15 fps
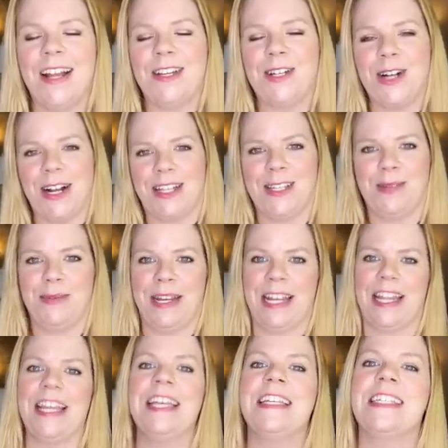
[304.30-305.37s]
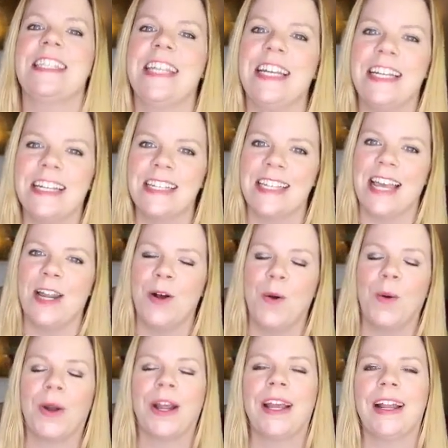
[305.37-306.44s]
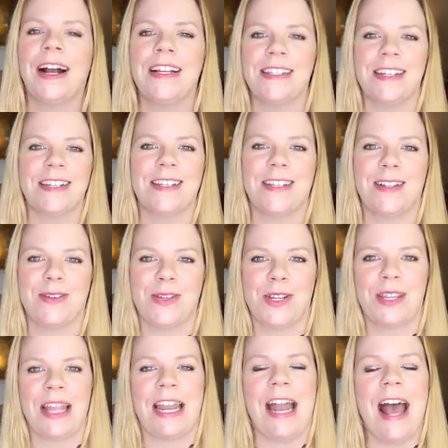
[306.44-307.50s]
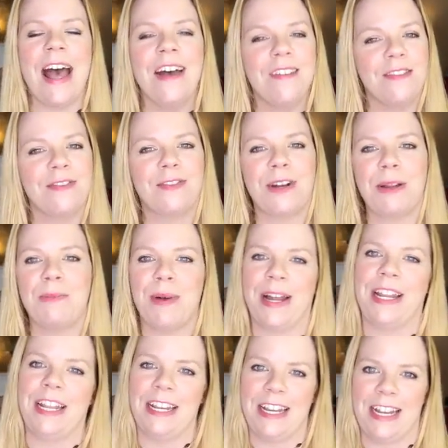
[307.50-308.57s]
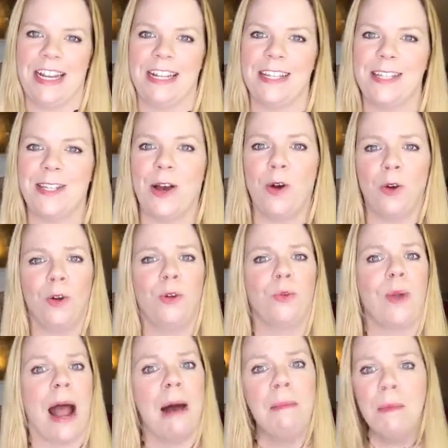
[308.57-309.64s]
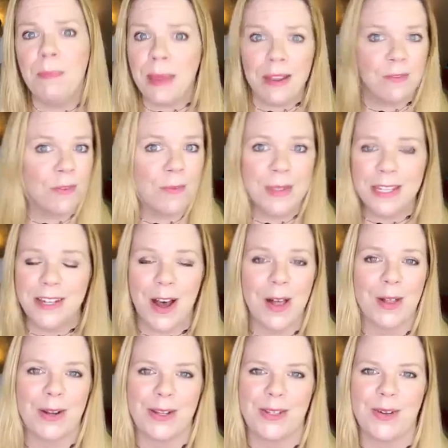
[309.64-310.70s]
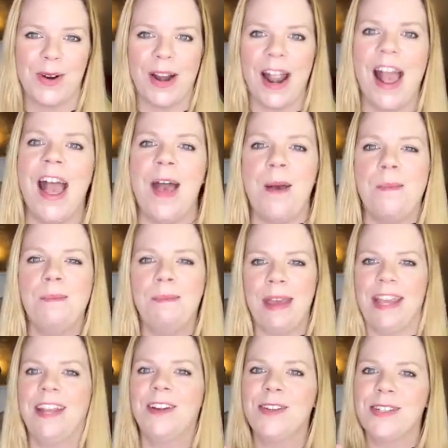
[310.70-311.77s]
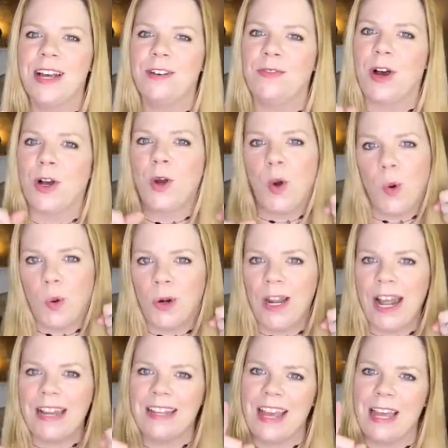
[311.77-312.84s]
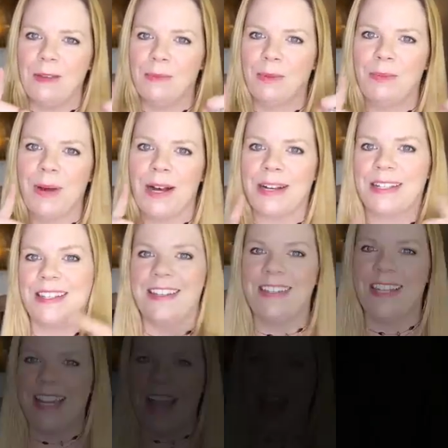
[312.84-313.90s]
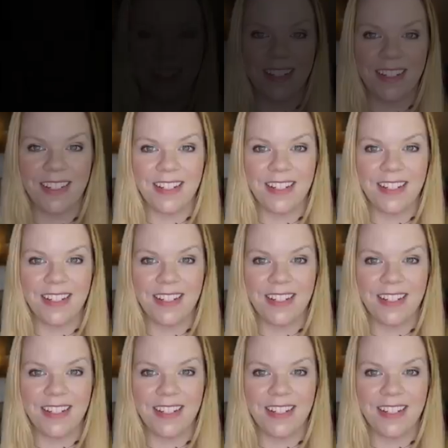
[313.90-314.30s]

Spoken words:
Trust me, this is an organizing solution that everybody needs. So grab a bin from the dollar store, make yourself a cord and cable box today.